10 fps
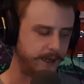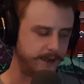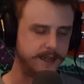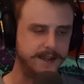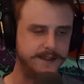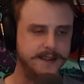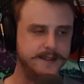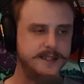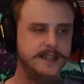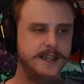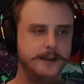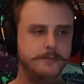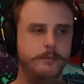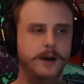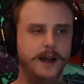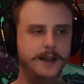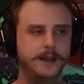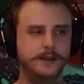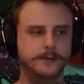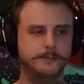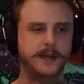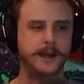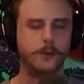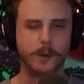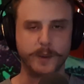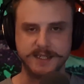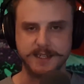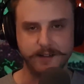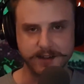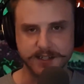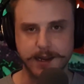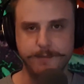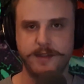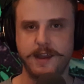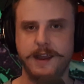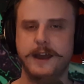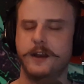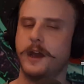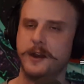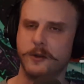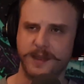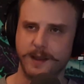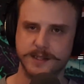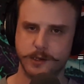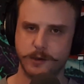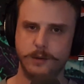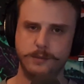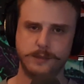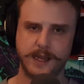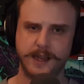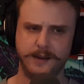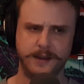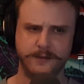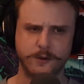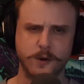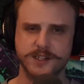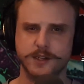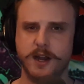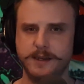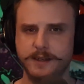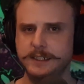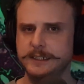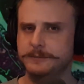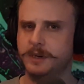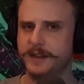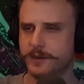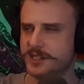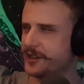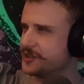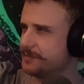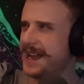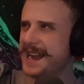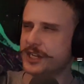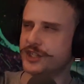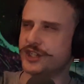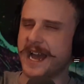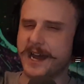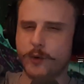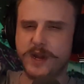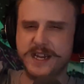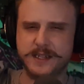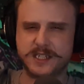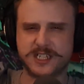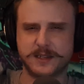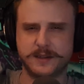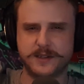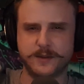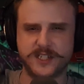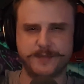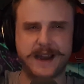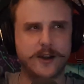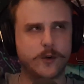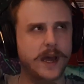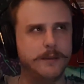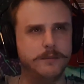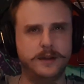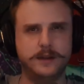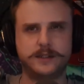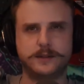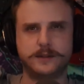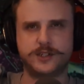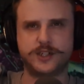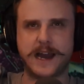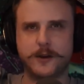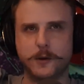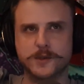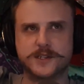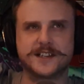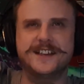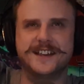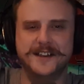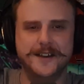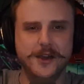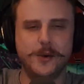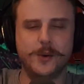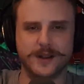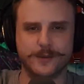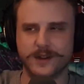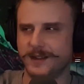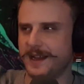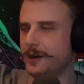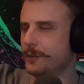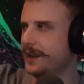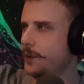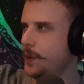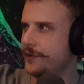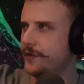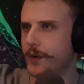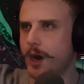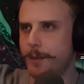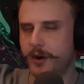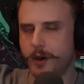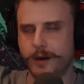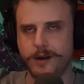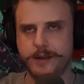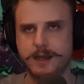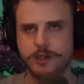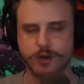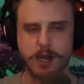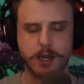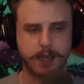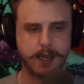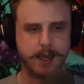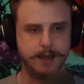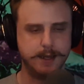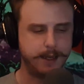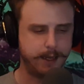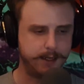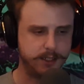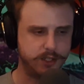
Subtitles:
I did see it, but were we seeing the same thing? I don't think so. Of course not. But those black shadowy spider web shadows were like a really weird phenomenon on that drug, and it